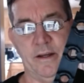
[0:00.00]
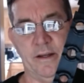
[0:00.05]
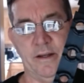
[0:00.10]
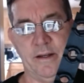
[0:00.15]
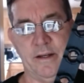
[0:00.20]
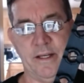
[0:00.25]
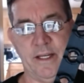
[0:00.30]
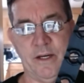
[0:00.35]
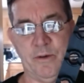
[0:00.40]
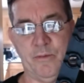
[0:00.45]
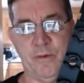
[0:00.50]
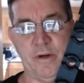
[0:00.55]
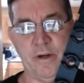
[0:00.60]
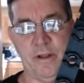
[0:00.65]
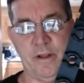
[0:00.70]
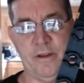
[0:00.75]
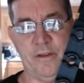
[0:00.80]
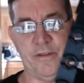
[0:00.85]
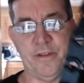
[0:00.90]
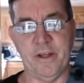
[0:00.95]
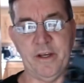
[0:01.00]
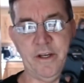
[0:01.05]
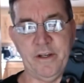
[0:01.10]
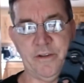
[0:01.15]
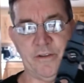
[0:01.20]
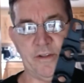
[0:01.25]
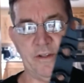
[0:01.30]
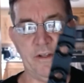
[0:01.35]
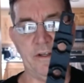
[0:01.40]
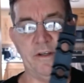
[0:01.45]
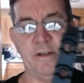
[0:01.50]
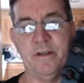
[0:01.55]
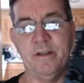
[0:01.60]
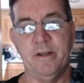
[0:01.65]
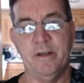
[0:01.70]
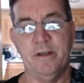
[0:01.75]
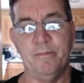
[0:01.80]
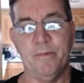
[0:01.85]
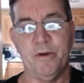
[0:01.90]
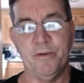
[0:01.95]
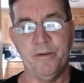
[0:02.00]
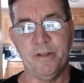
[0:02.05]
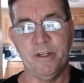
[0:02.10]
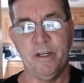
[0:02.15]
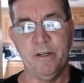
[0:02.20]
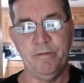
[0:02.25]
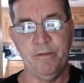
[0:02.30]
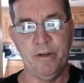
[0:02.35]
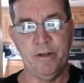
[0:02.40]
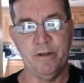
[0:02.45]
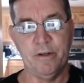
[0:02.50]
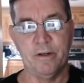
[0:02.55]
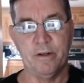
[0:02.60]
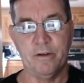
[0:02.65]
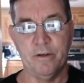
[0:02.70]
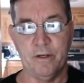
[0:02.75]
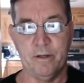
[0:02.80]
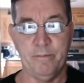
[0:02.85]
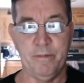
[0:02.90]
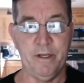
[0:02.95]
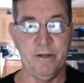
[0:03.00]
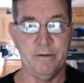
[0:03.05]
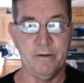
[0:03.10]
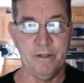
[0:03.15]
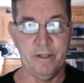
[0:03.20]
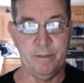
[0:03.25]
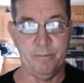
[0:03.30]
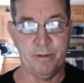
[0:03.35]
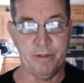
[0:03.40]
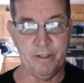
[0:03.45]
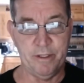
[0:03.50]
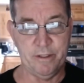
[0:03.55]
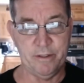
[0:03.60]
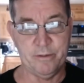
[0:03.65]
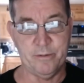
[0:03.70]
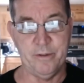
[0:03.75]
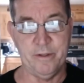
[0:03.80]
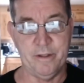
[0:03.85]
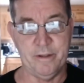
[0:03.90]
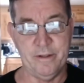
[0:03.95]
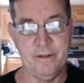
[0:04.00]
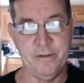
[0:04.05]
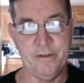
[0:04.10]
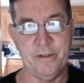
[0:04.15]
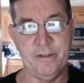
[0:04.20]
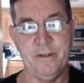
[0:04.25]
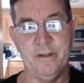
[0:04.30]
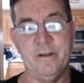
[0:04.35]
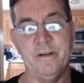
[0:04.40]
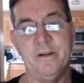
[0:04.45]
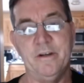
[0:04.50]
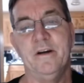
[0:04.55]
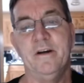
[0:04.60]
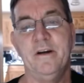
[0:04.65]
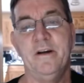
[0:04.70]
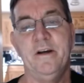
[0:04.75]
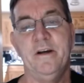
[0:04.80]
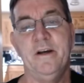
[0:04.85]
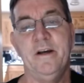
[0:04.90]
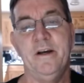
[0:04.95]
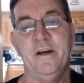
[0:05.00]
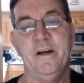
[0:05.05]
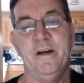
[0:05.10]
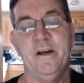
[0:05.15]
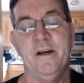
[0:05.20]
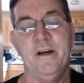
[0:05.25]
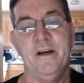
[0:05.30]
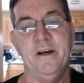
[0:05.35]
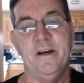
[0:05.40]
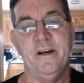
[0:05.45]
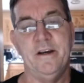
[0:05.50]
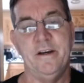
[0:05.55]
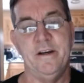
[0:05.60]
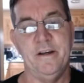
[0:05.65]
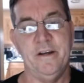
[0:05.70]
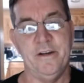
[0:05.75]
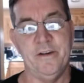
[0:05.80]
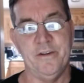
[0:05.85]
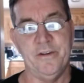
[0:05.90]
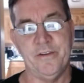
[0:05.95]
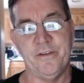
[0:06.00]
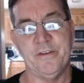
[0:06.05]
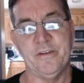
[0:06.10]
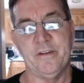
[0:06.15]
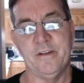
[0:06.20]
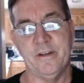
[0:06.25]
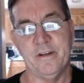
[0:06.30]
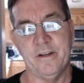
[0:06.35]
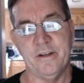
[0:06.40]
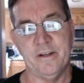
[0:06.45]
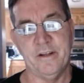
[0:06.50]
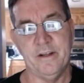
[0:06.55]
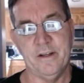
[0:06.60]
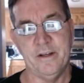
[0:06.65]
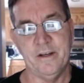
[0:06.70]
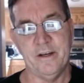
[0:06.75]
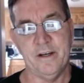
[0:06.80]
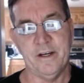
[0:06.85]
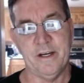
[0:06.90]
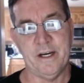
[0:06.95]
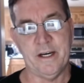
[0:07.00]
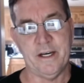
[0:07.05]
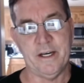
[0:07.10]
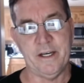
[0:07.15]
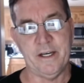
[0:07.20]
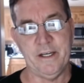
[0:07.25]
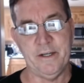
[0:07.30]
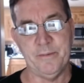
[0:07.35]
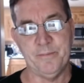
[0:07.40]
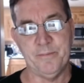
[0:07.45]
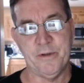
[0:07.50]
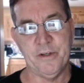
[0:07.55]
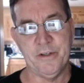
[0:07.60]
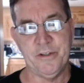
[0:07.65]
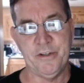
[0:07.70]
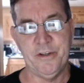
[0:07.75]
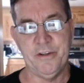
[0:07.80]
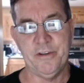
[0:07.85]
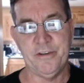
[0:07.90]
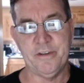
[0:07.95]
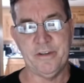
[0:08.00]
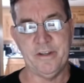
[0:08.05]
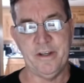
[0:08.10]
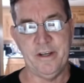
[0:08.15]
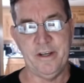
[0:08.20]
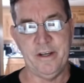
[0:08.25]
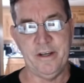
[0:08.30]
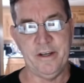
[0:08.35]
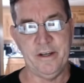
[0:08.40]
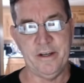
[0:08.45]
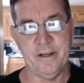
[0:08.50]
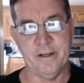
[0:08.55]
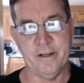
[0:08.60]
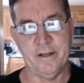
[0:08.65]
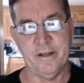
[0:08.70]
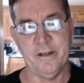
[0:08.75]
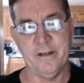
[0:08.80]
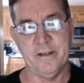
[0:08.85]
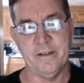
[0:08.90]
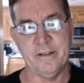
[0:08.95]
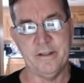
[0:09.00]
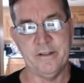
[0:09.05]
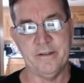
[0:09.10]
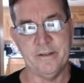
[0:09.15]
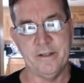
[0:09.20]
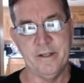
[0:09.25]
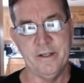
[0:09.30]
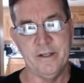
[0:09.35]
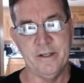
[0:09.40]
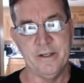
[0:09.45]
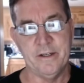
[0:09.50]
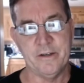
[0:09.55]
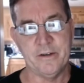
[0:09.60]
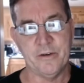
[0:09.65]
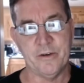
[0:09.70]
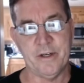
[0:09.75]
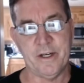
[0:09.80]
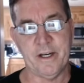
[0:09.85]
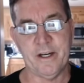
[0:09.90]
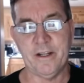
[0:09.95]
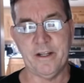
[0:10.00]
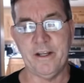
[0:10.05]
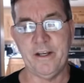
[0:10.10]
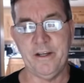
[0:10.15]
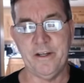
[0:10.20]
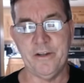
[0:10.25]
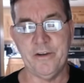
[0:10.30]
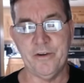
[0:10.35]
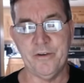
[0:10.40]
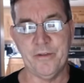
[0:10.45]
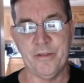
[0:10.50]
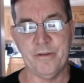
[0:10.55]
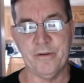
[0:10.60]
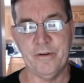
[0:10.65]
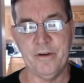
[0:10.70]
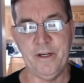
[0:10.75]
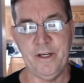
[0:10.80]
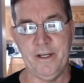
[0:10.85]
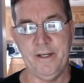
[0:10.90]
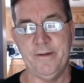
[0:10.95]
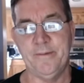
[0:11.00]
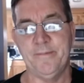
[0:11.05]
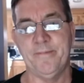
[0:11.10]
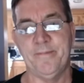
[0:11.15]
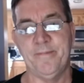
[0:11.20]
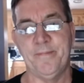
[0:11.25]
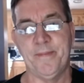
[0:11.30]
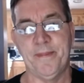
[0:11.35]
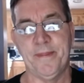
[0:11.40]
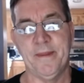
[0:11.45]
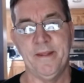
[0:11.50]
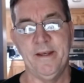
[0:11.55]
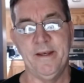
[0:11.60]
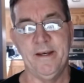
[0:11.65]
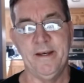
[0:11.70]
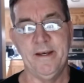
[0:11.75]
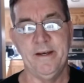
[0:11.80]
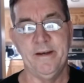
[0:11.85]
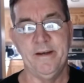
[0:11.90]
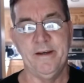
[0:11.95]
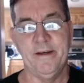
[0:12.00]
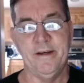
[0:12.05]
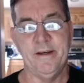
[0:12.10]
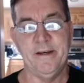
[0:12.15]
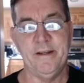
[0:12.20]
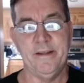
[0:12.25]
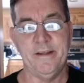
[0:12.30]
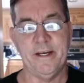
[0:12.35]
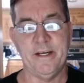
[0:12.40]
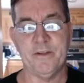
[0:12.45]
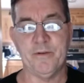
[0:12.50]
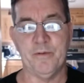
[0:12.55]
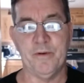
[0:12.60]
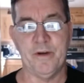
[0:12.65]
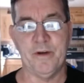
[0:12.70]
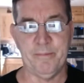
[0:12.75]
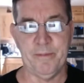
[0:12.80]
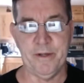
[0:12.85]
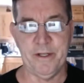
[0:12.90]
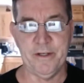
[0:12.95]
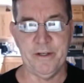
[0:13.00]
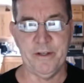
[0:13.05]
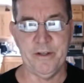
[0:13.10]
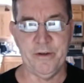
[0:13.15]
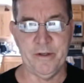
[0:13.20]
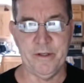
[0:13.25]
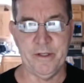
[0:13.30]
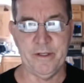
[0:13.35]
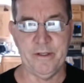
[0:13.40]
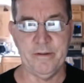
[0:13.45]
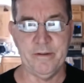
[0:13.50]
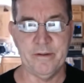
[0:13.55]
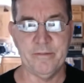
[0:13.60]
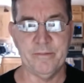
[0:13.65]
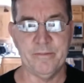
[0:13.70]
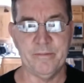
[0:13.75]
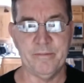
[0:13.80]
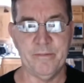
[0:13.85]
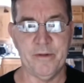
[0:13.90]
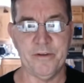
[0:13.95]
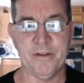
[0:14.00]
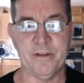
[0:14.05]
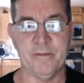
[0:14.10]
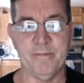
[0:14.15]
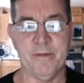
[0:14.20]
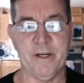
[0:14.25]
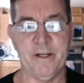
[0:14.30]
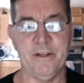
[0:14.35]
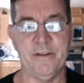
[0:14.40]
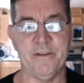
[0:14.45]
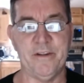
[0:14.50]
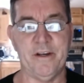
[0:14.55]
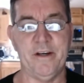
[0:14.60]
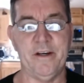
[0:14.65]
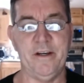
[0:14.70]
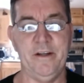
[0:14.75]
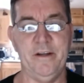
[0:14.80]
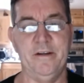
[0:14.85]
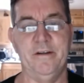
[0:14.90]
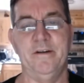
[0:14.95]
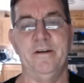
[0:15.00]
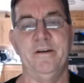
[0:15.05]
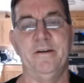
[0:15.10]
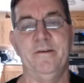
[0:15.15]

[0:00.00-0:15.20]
Now, one of the things that most of you are going to be really pleased with this year is I purchased a Creality Ender 3. That's what I've been doing most of my designing on.